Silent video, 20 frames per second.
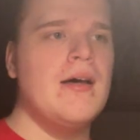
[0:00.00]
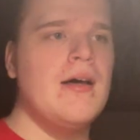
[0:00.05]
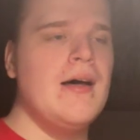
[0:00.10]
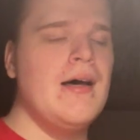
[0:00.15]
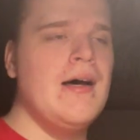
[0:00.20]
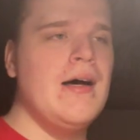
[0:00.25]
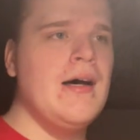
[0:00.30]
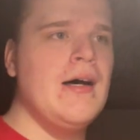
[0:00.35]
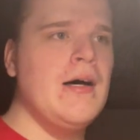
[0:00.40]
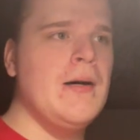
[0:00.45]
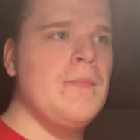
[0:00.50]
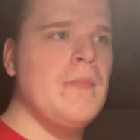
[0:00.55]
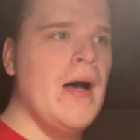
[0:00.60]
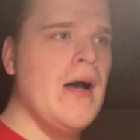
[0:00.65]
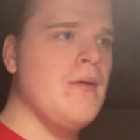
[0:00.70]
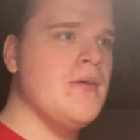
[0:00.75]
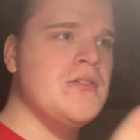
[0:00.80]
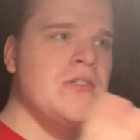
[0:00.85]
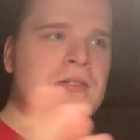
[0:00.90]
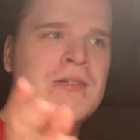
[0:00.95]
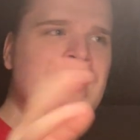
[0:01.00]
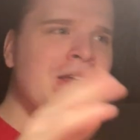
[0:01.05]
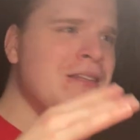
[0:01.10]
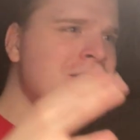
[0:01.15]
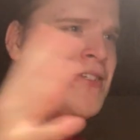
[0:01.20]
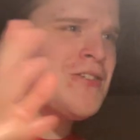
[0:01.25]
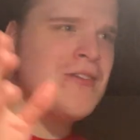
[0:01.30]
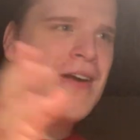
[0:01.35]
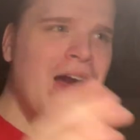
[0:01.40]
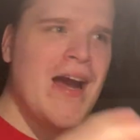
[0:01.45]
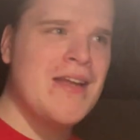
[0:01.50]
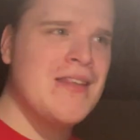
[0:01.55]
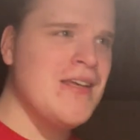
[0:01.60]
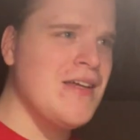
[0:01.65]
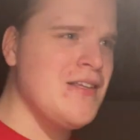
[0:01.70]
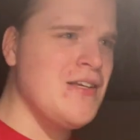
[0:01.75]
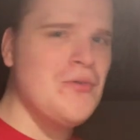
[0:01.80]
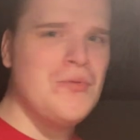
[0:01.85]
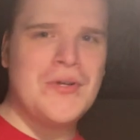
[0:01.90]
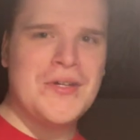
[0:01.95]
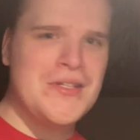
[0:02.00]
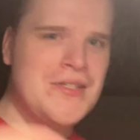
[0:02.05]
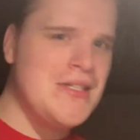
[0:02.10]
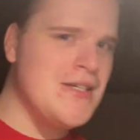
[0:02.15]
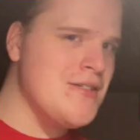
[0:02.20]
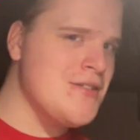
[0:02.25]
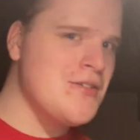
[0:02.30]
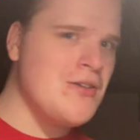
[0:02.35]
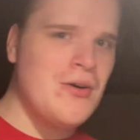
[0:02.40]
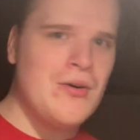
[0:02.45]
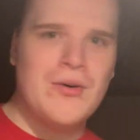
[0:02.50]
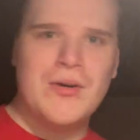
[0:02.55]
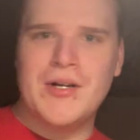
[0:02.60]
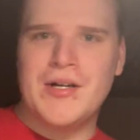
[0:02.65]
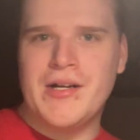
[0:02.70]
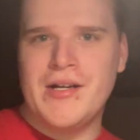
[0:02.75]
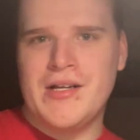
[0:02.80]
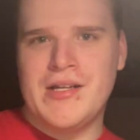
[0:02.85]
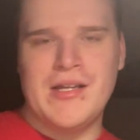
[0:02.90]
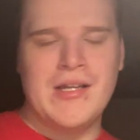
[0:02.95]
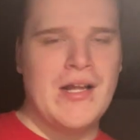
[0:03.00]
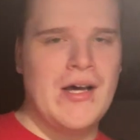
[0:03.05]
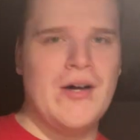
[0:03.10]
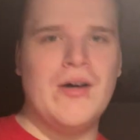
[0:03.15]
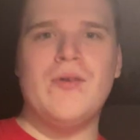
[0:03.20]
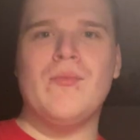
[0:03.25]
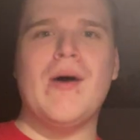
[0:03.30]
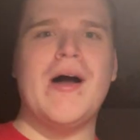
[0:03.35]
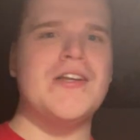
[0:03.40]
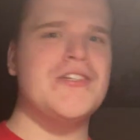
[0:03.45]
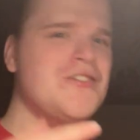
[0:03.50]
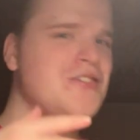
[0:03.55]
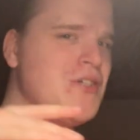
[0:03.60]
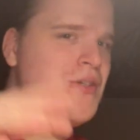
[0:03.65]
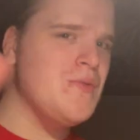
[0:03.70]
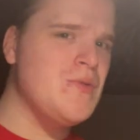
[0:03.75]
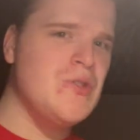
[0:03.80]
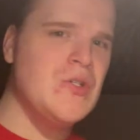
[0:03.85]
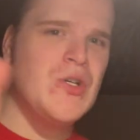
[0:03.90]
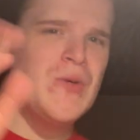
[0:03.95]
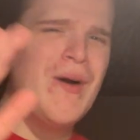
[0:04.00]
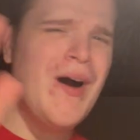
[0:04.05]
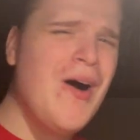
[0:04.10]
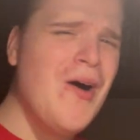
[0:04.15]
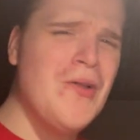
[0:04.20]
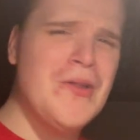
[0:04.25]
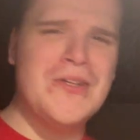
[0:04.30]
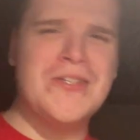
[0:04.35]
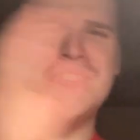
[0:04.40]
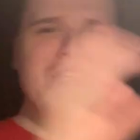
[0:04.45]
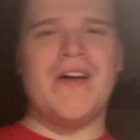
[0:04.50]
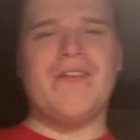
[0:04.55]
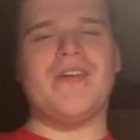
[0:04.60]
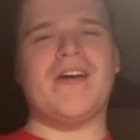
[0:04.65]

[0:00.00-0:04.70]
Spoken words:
I was just getting distracted, going on Discord, watching YouTube, all this stuff.